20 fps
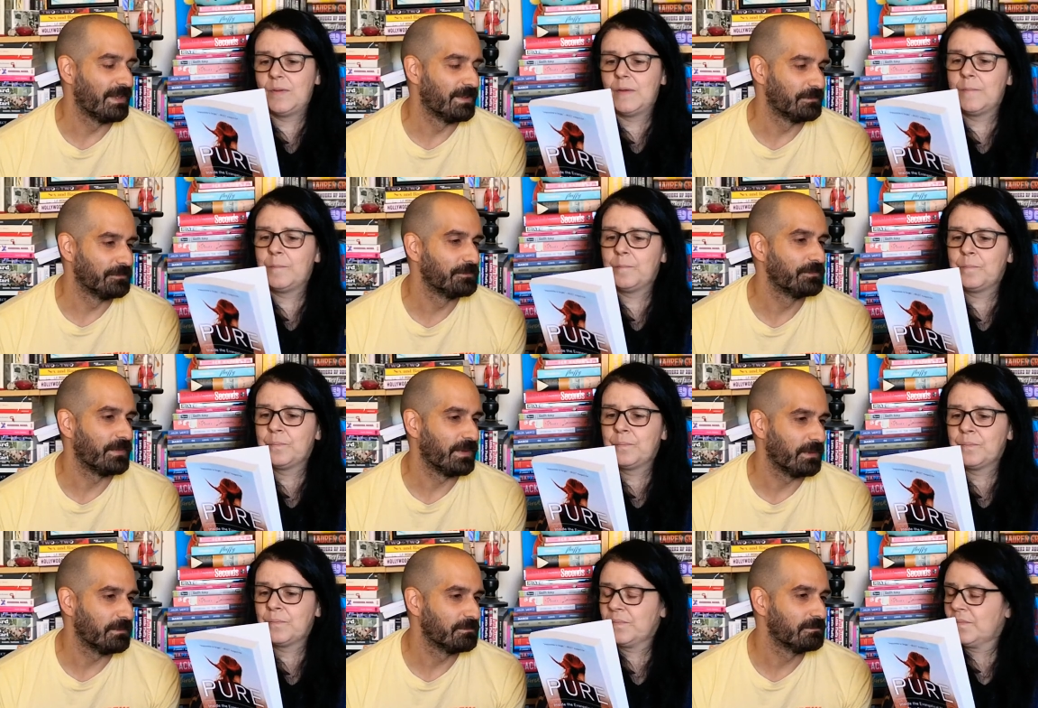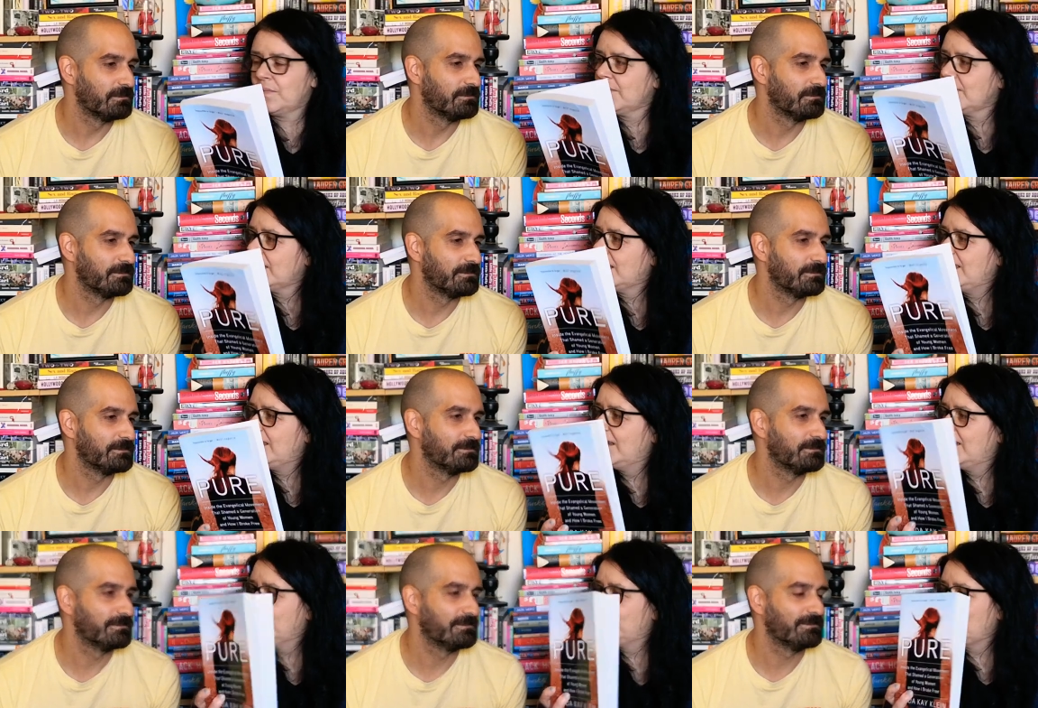Speaker 1: But
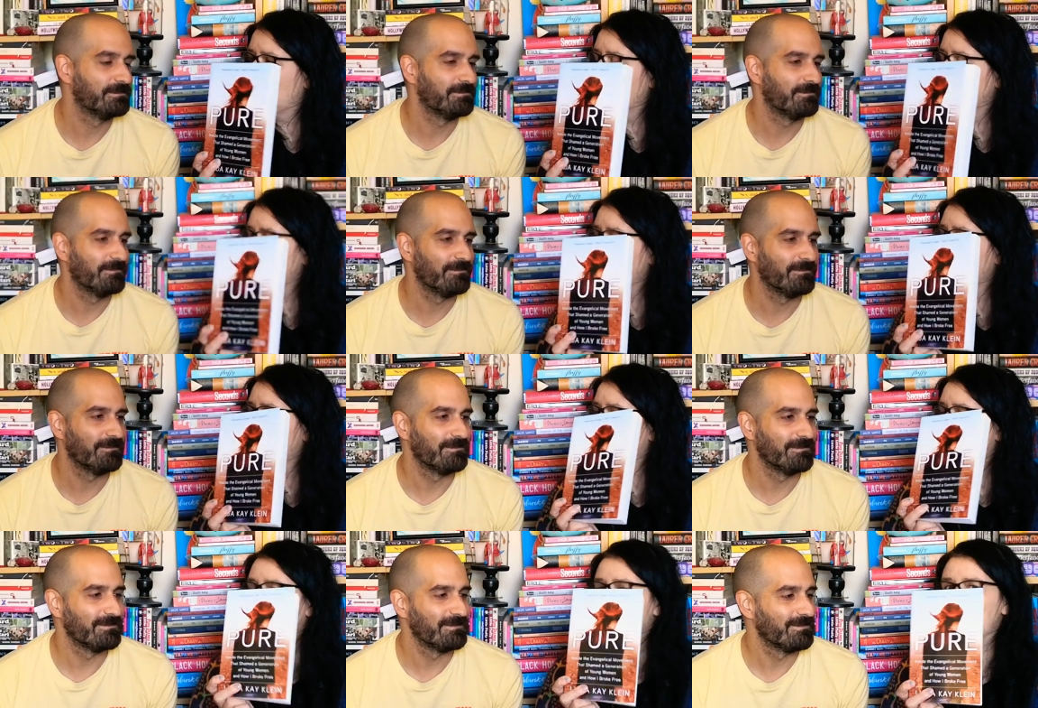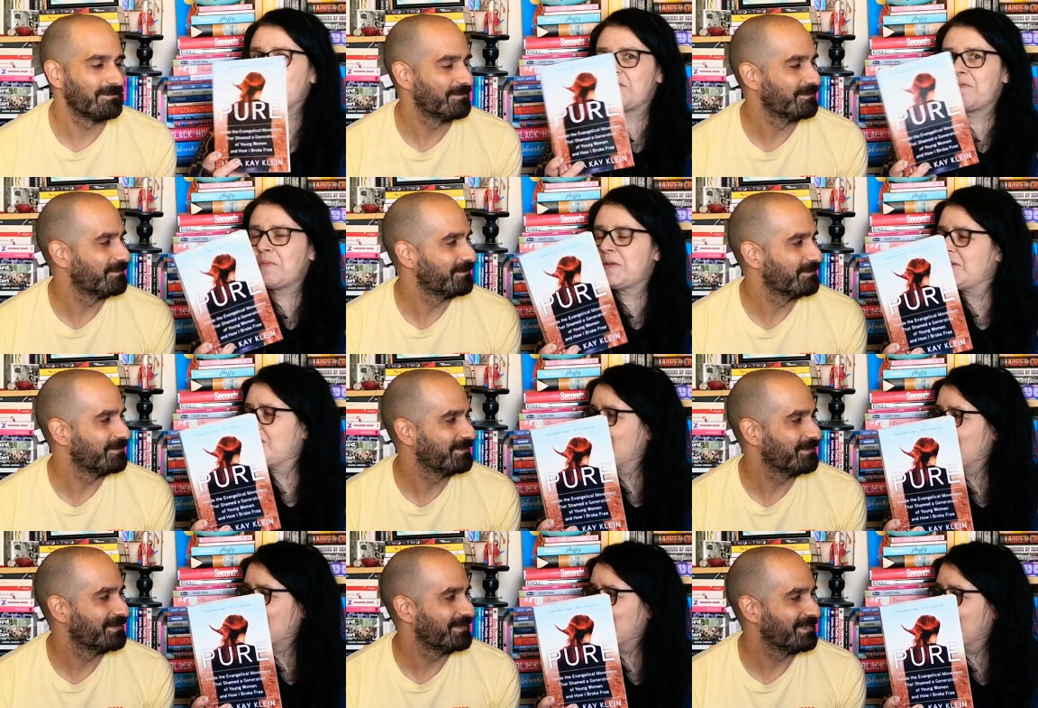yeah, the whole idea of
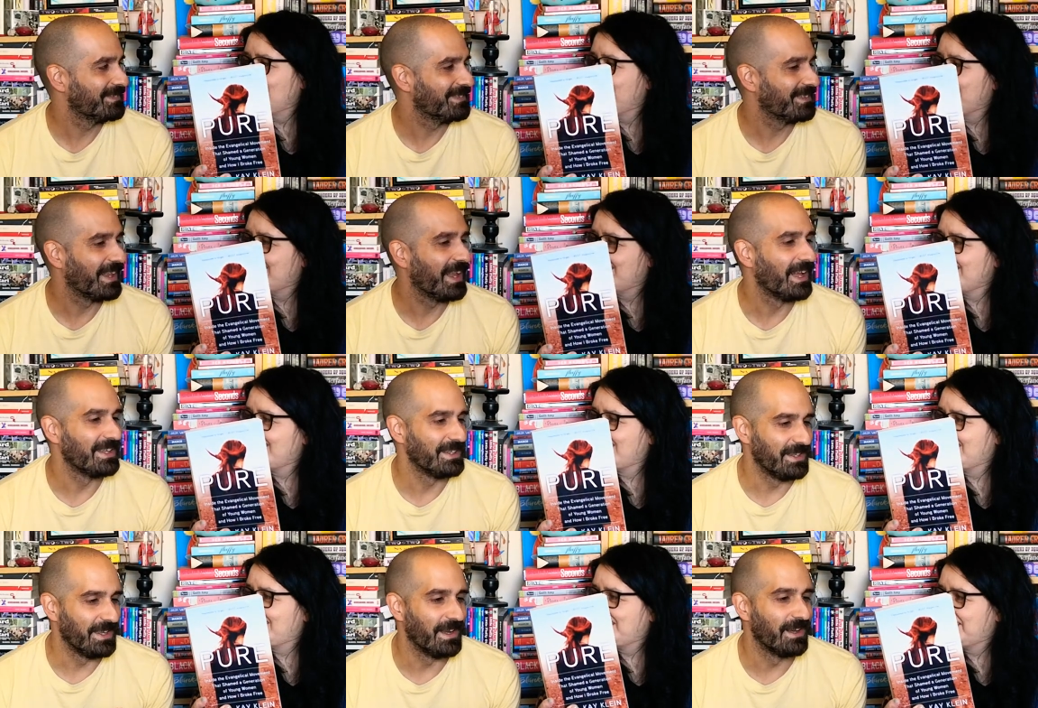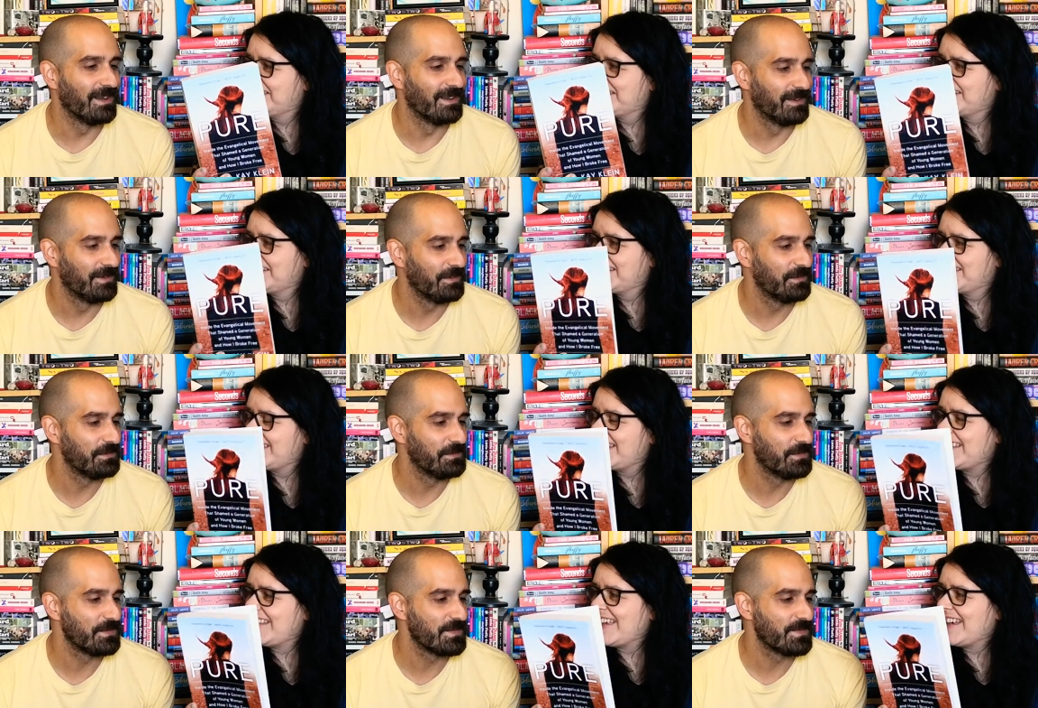purity is just, yeah.
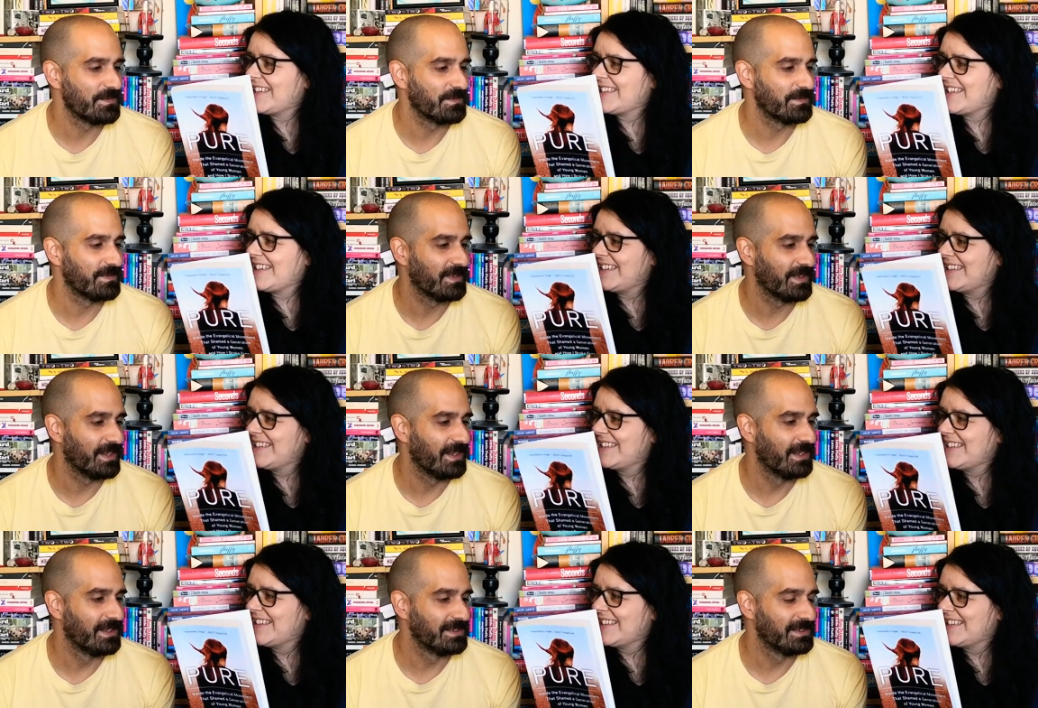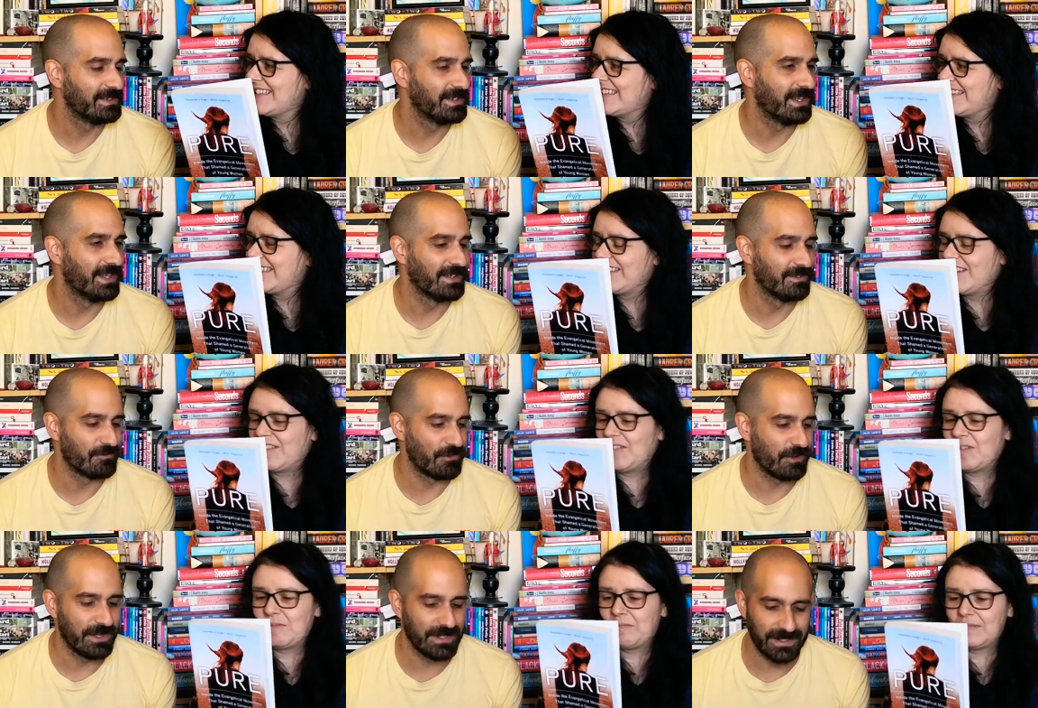in that sense, is
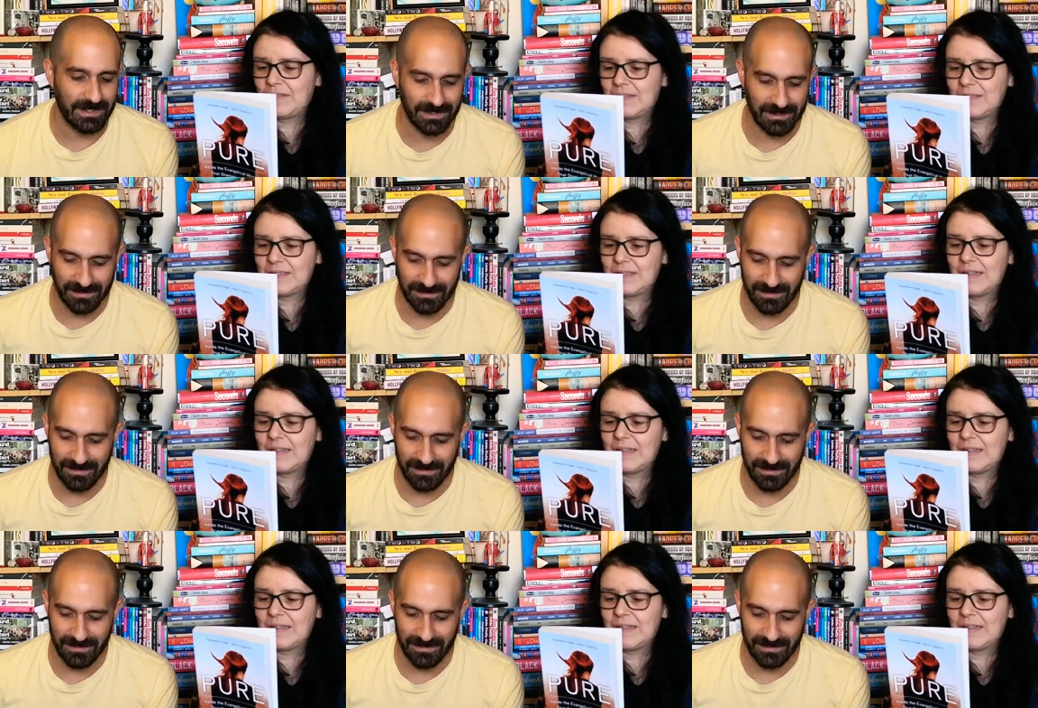horrible, right.